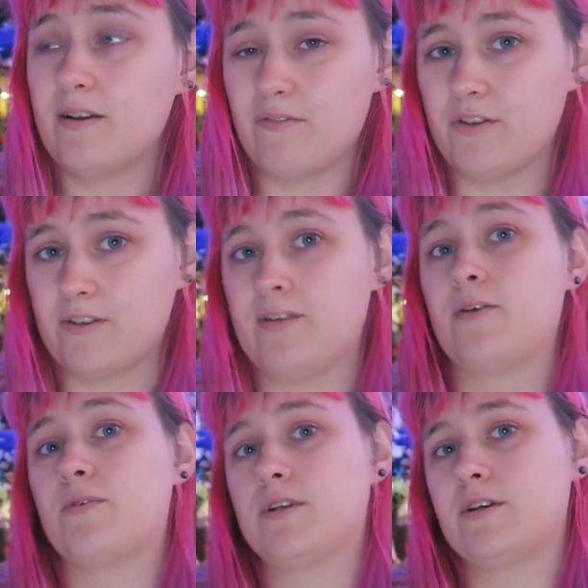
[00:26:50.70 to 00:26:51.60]
it feels
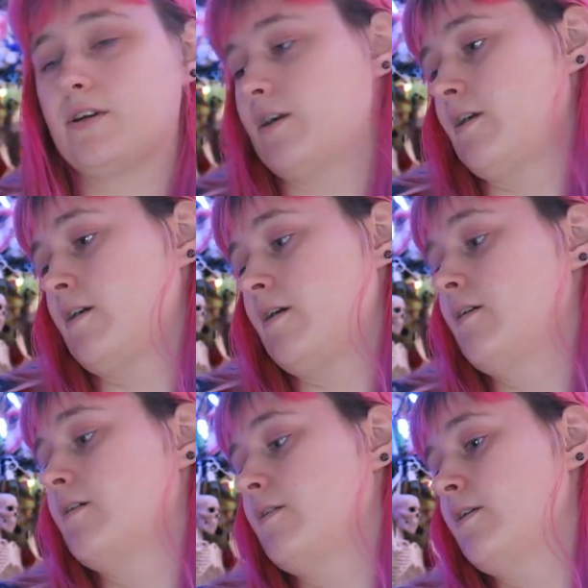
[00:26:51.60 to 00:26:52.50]
like winter,
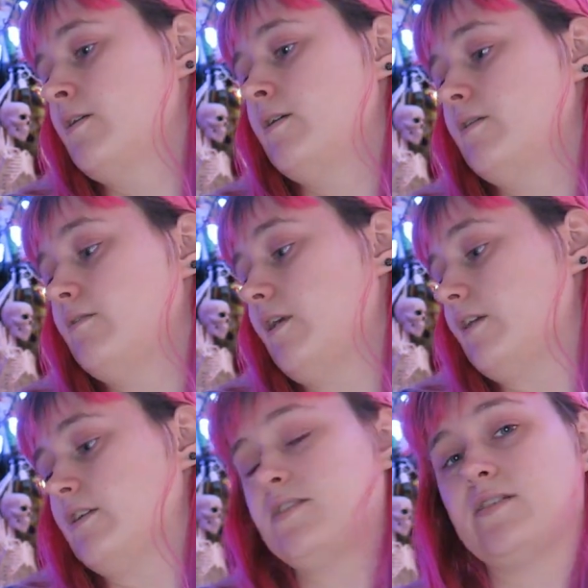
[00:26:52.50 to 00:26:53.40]

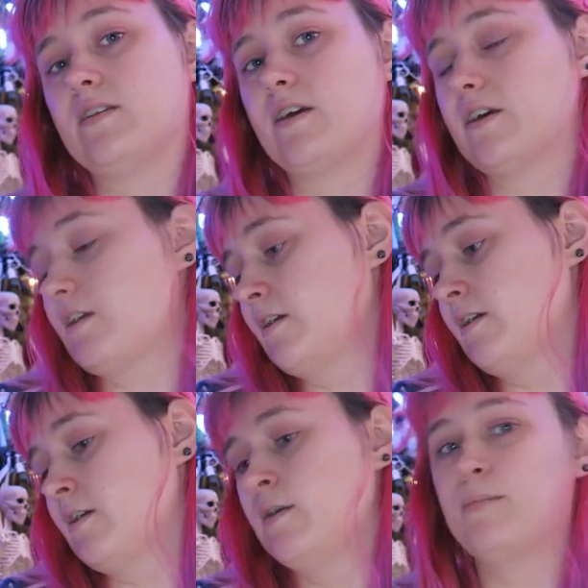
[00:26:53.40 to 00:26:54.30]
at least today.
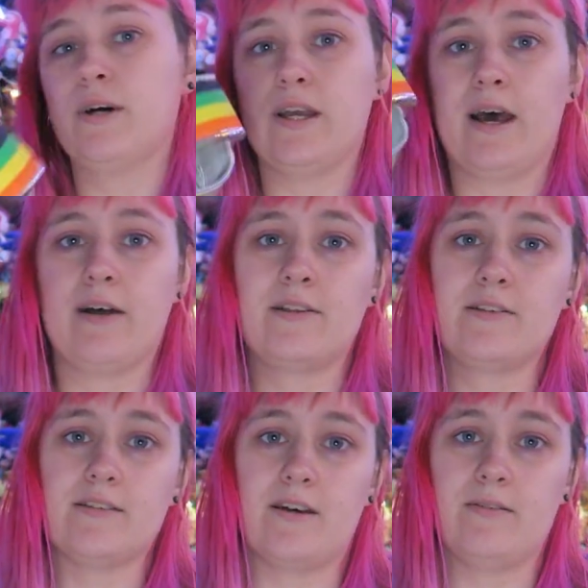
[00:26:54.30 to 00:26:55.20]
But yeah,
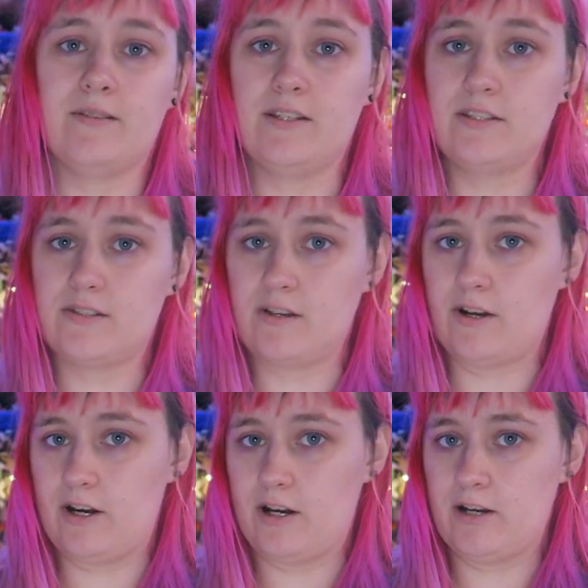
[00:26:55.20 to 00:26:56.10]
so these
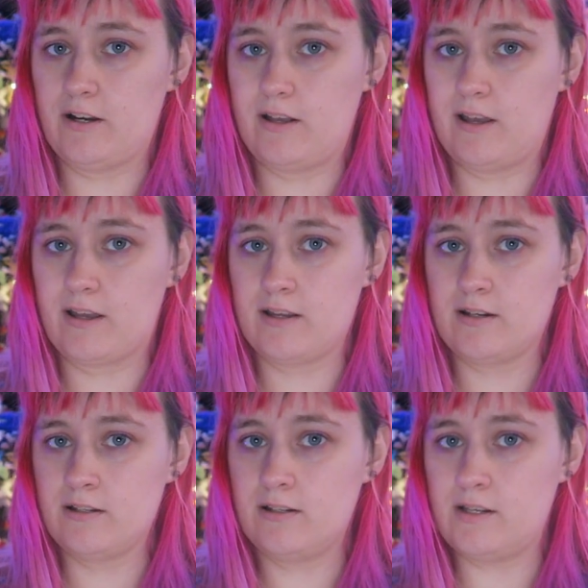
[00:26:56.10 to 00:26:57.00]
are
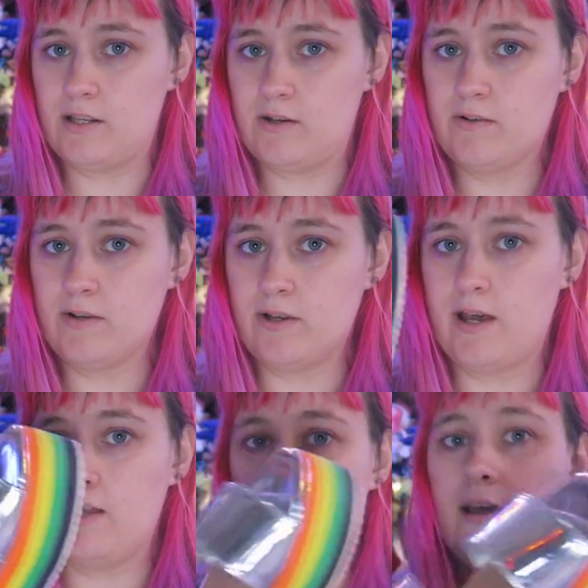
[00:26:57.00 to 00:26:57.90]
heckin' cute.
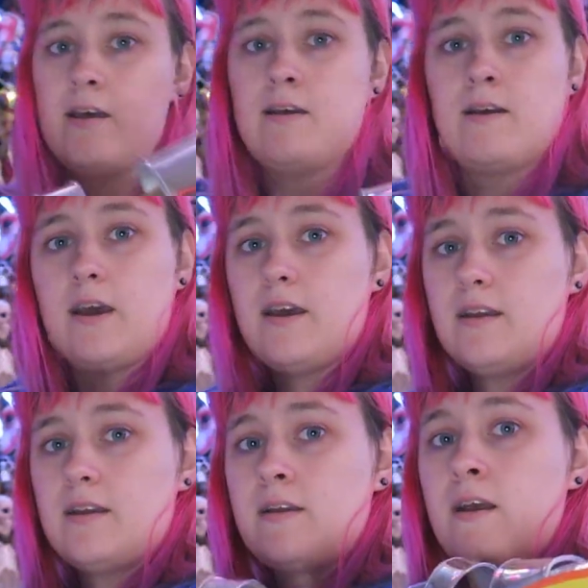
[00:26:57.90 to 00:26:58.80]
And
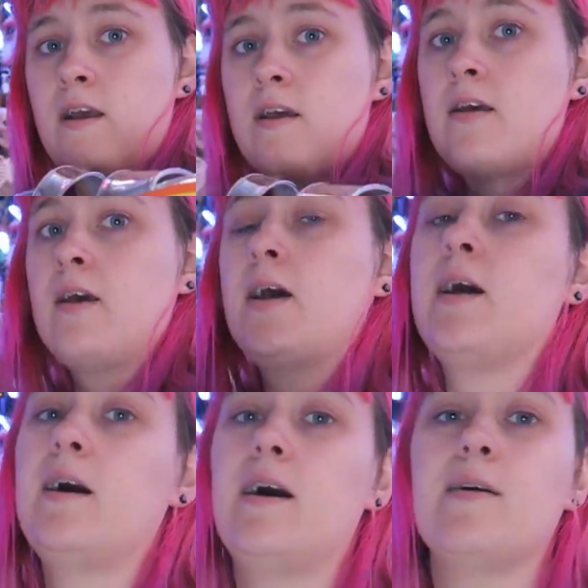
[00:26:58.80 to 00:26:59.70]
hey,
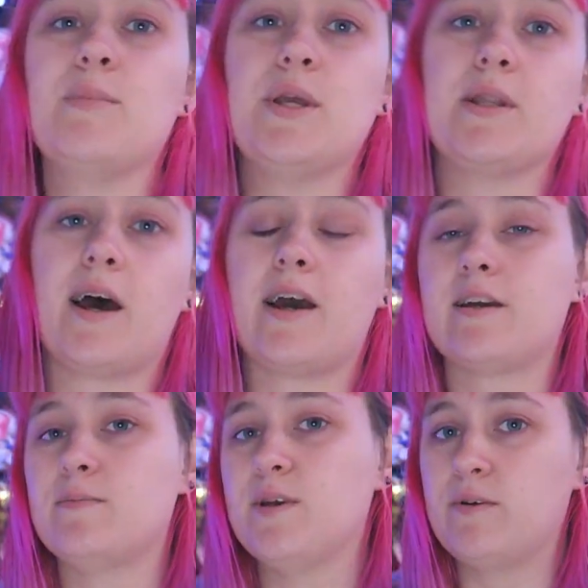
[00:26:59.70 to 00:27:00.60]
I mean, I
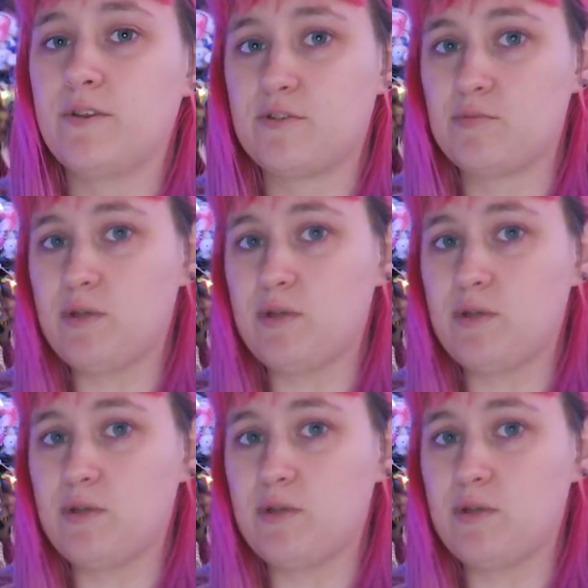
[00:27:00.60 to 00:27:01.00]
could be one of those